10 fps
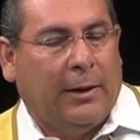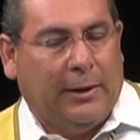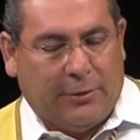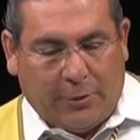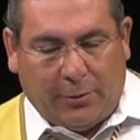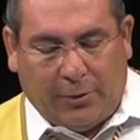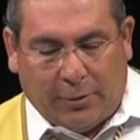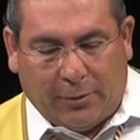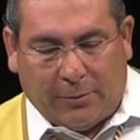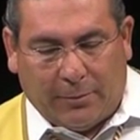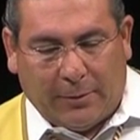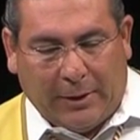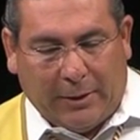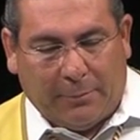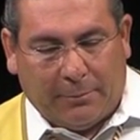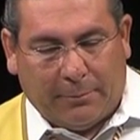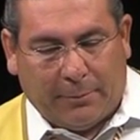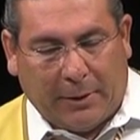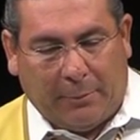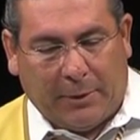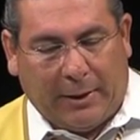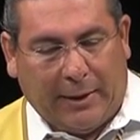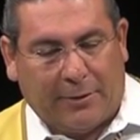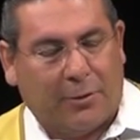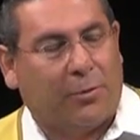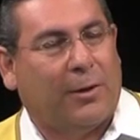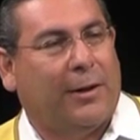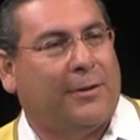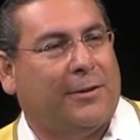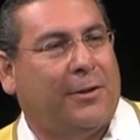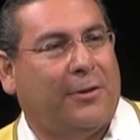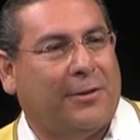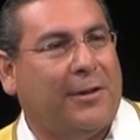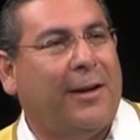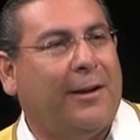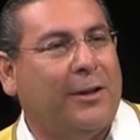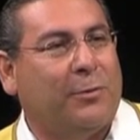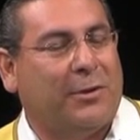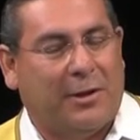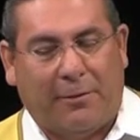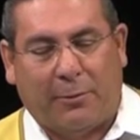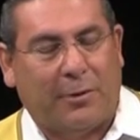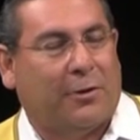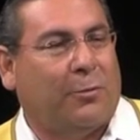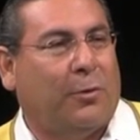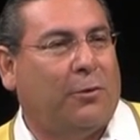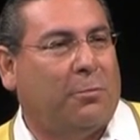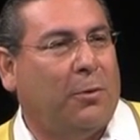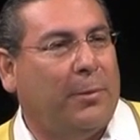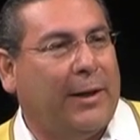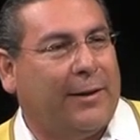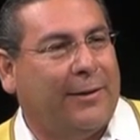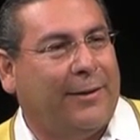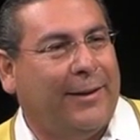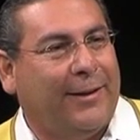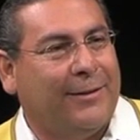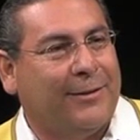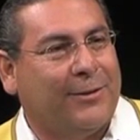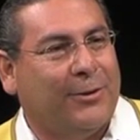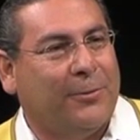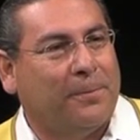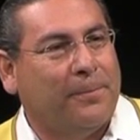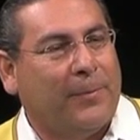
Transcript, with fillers: and so you know, uh, my my dad's uncle got to sit on the sidelines when Stanford was at the Rose Bowl back in the day, and so.